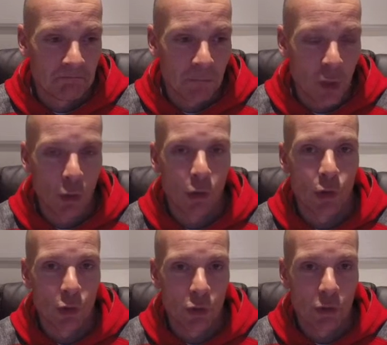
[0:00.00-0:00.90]
No
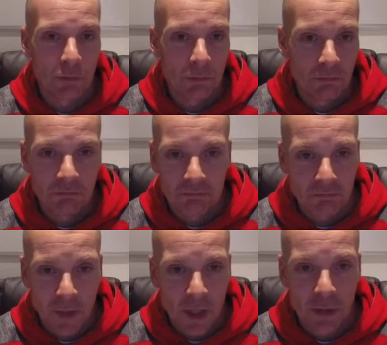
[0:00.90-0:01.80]
gloss,
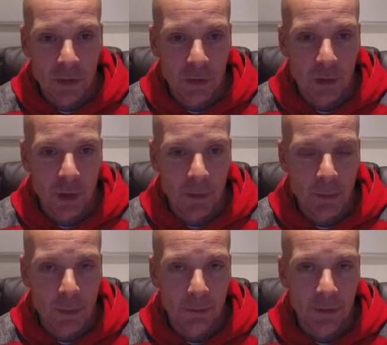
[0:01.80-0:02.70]
nothing to try and
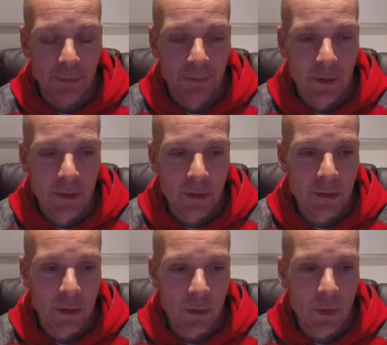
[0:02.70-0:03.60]
improve it.
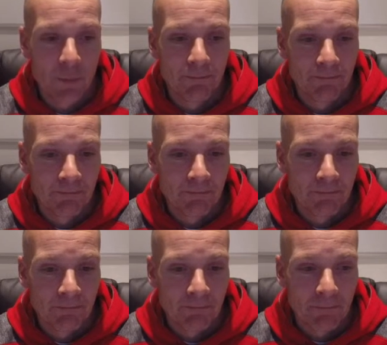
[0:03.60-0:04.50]
So
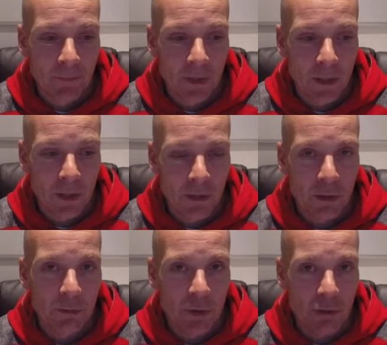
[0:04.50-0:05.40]
I'd like
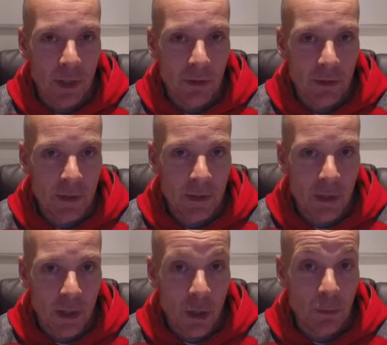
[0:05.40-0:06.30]
to be straight and honest.
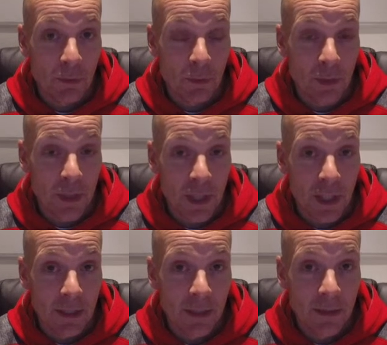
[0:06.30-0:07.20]
I hope you've
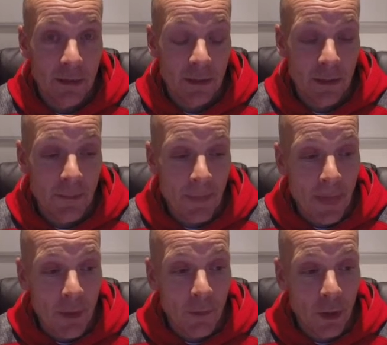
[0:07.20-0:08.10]
appreciated this.
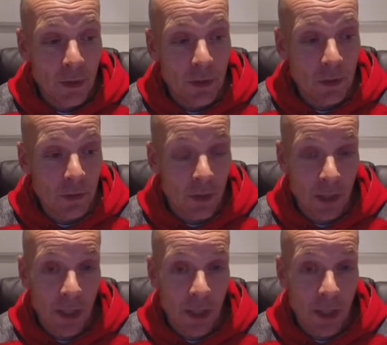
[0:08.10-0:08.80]
What I'll do when I